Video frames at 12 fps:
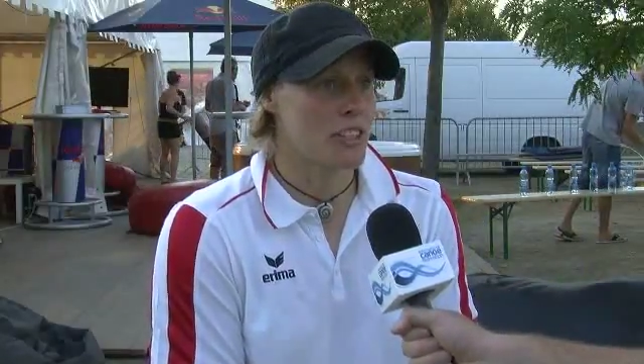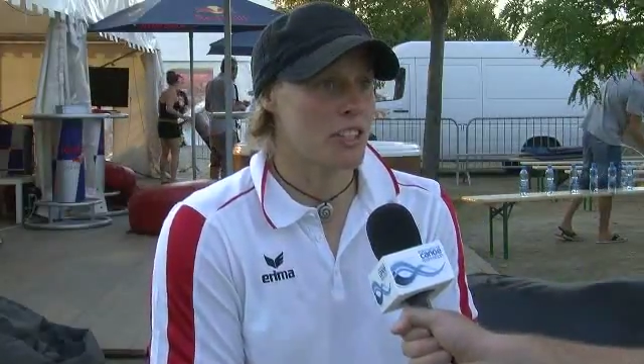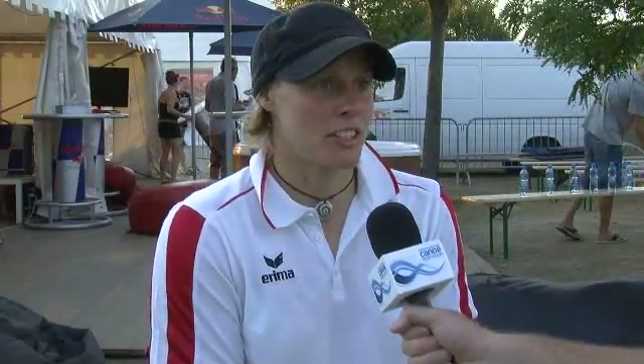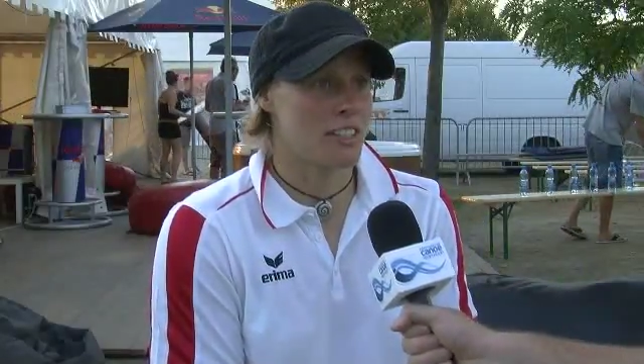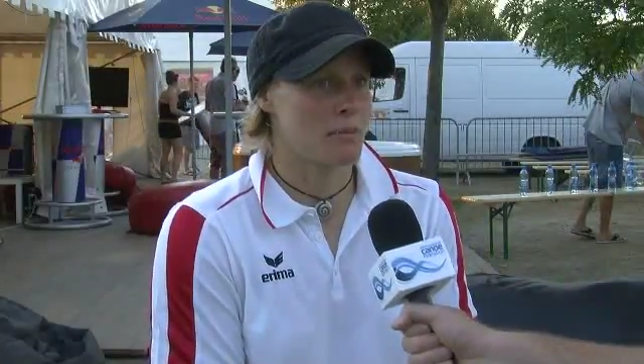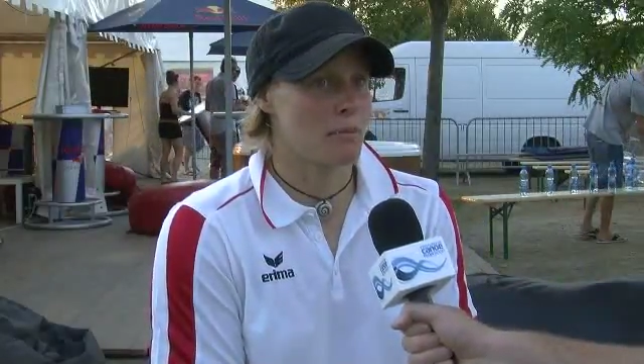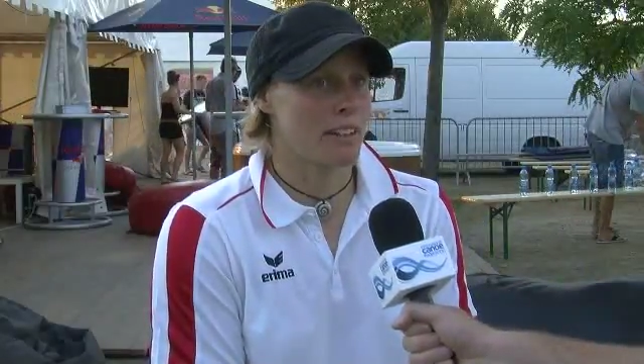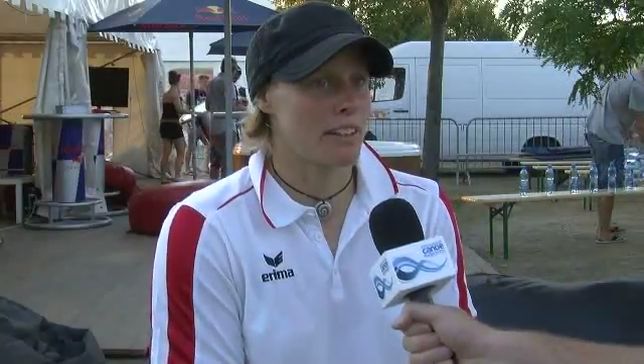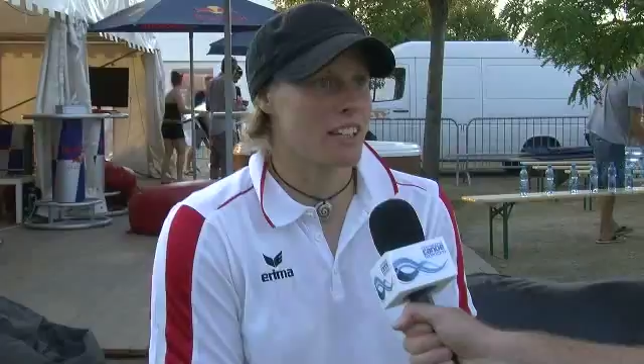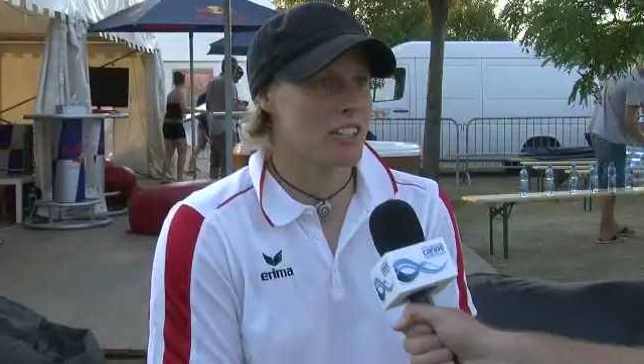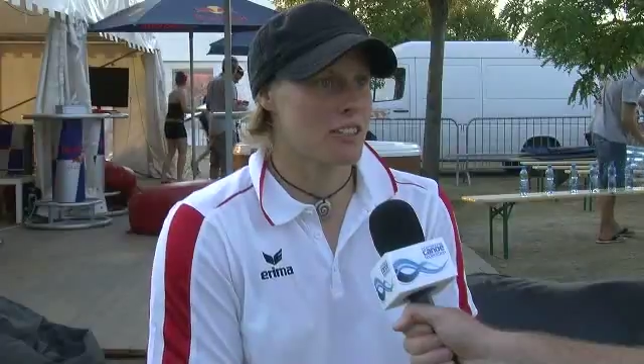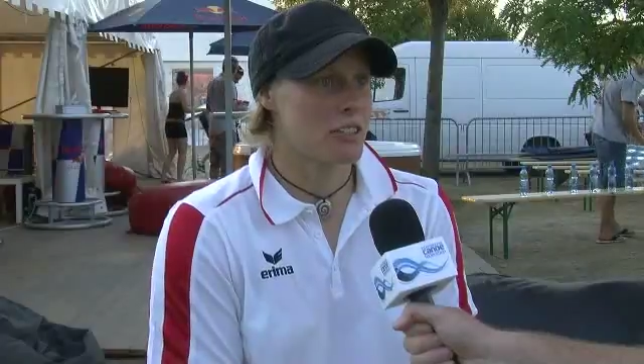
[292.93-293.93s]
It's just in my
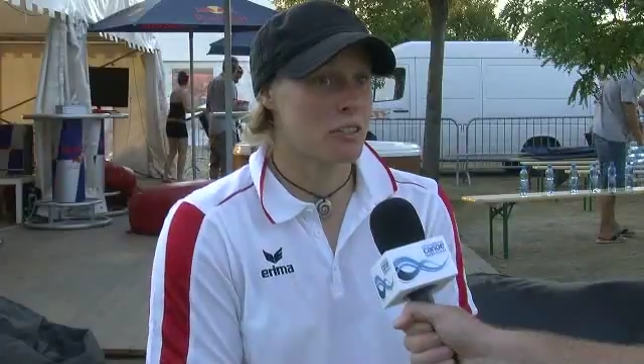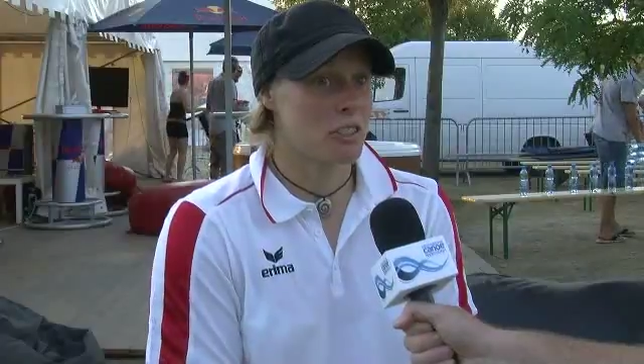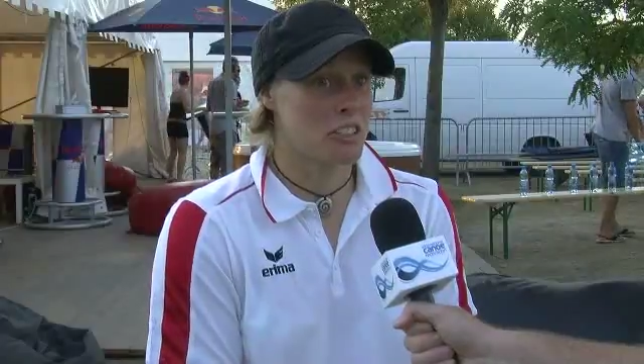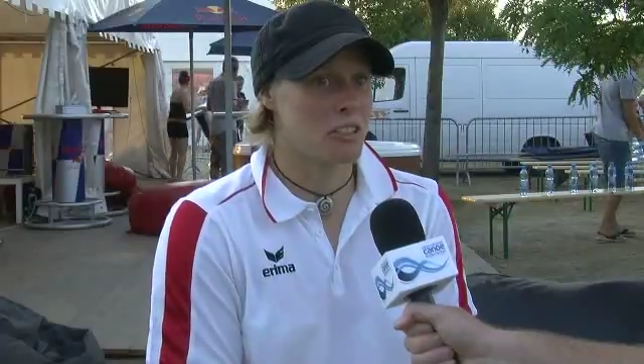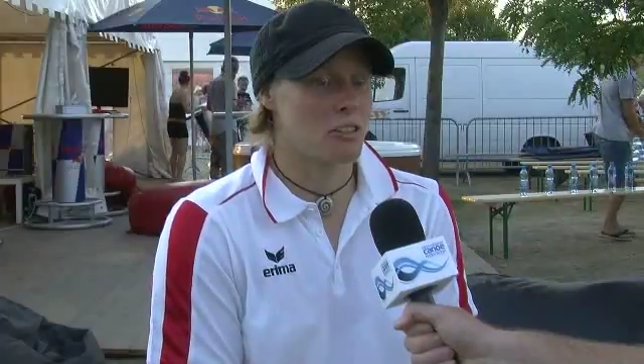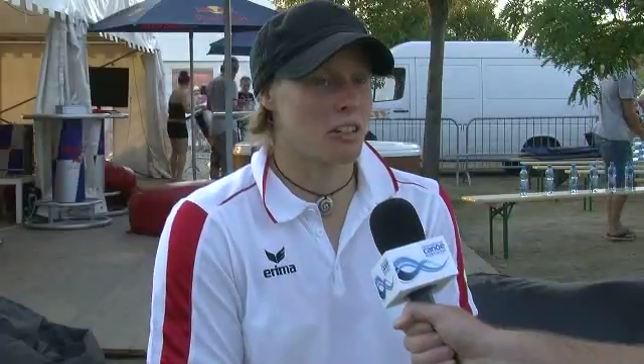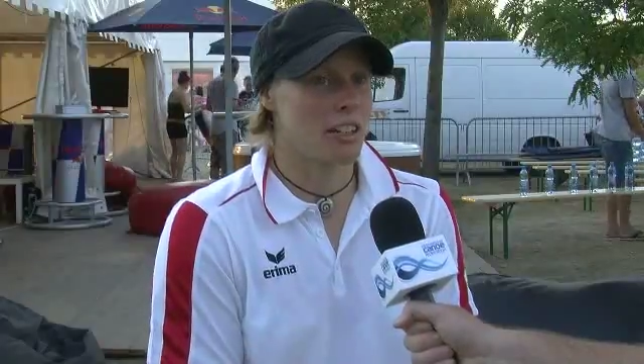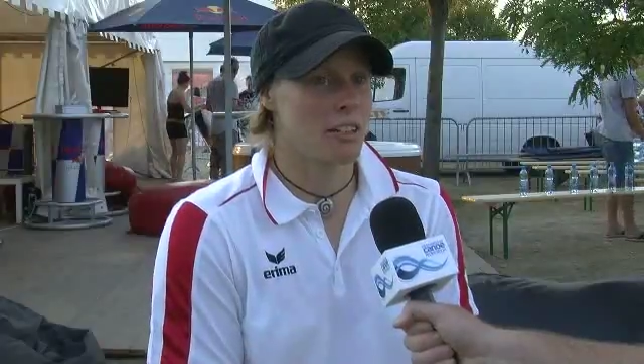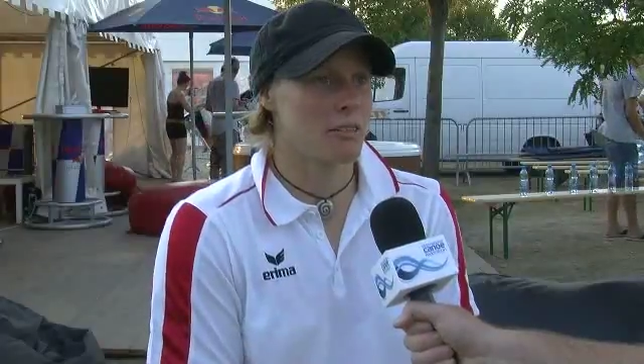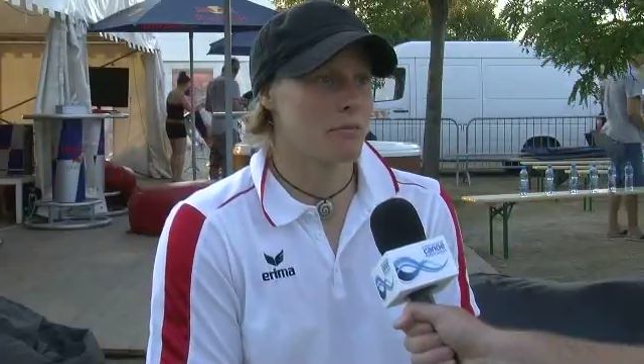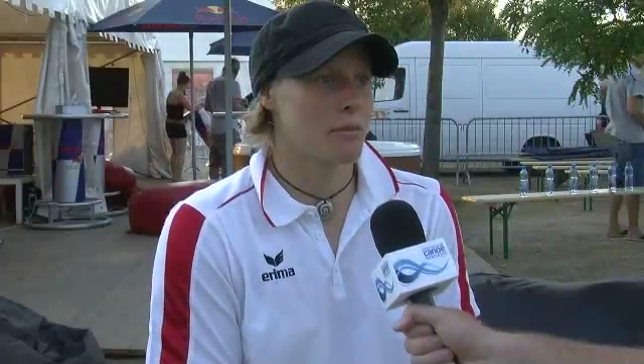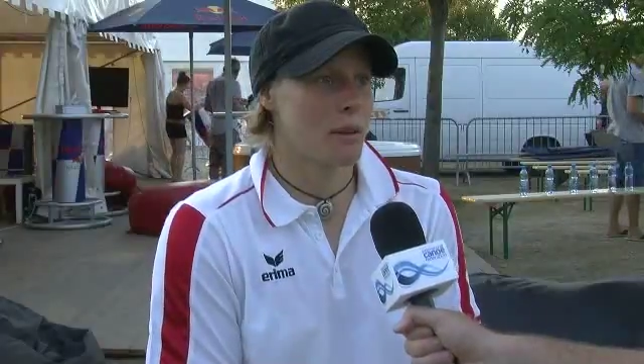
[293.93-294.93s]
nature to just
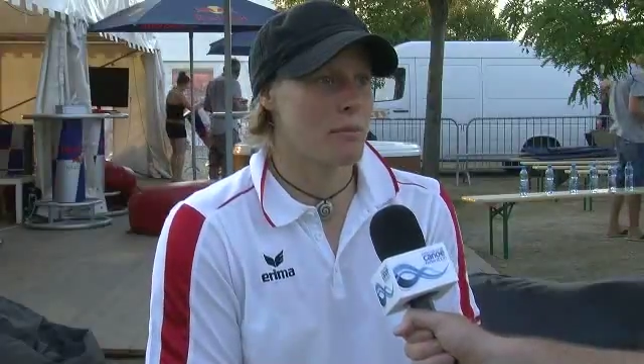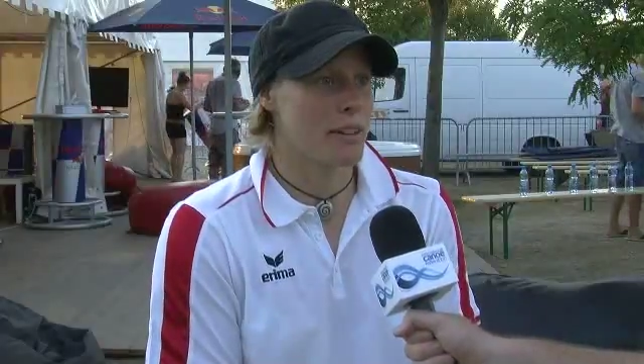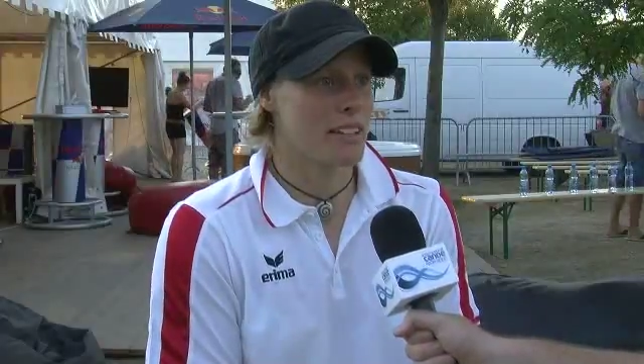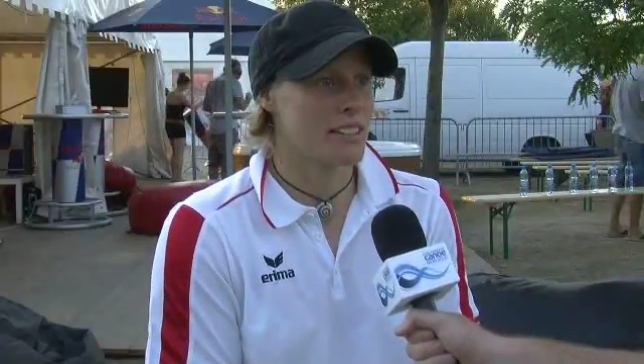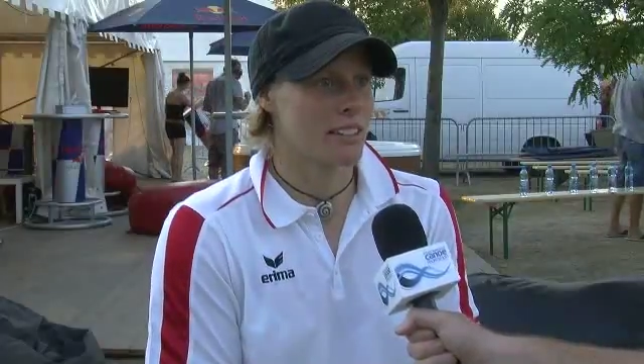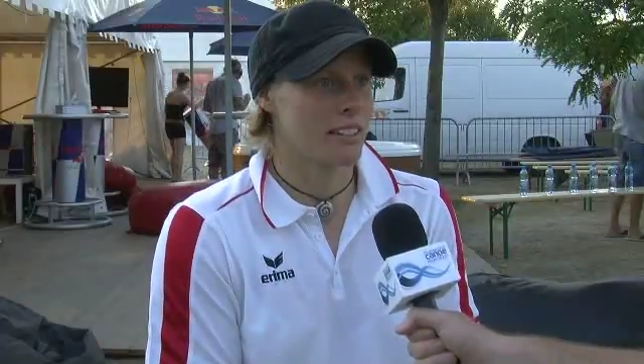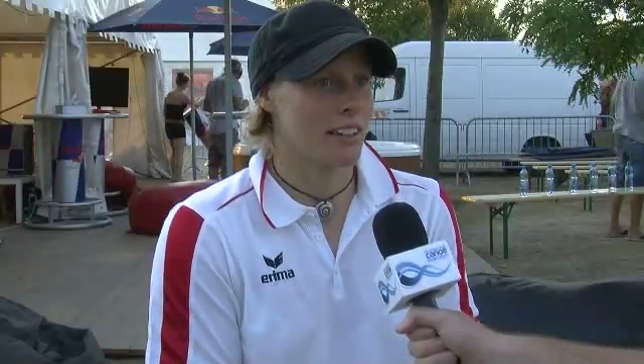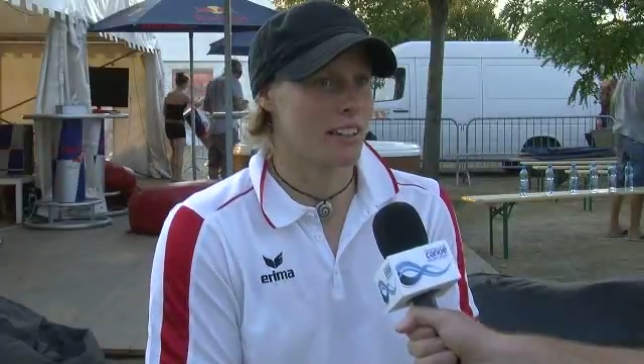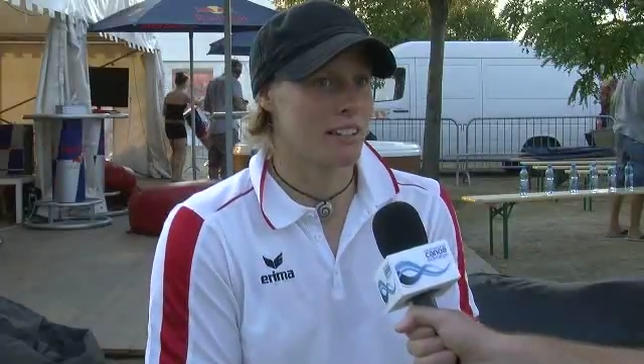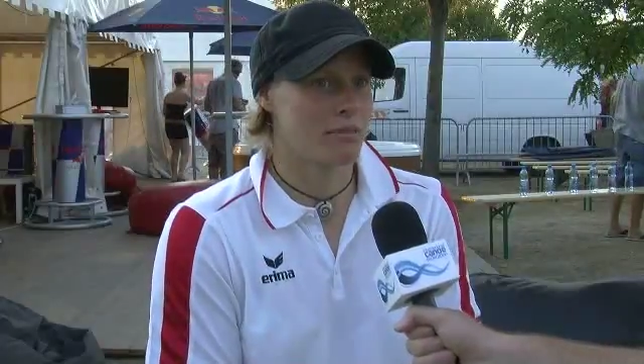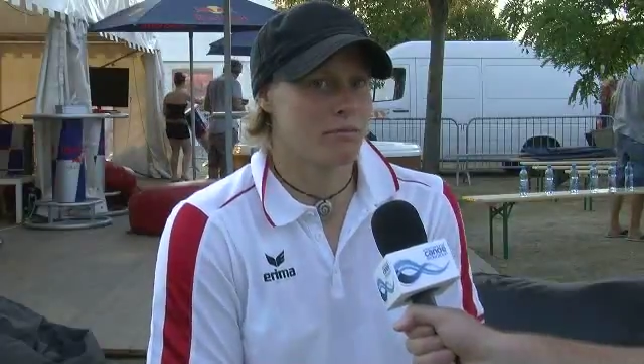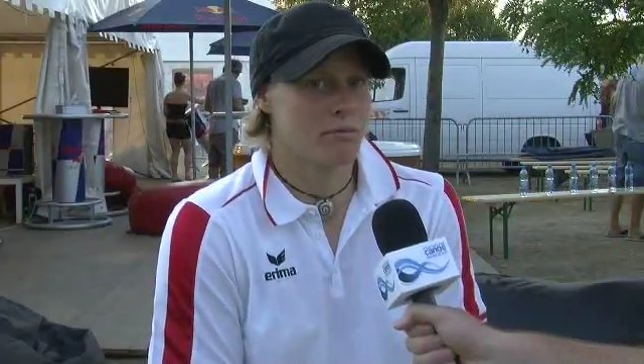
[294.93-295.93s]
try my best, and
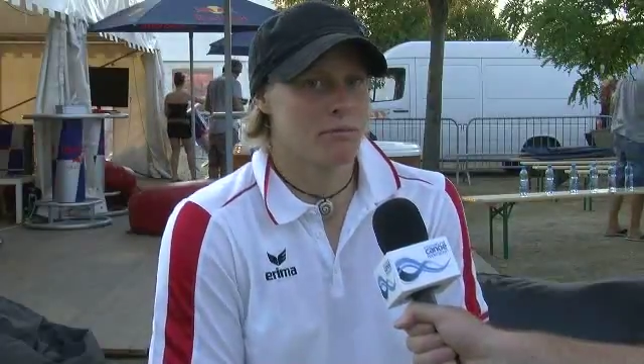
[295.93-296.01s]
I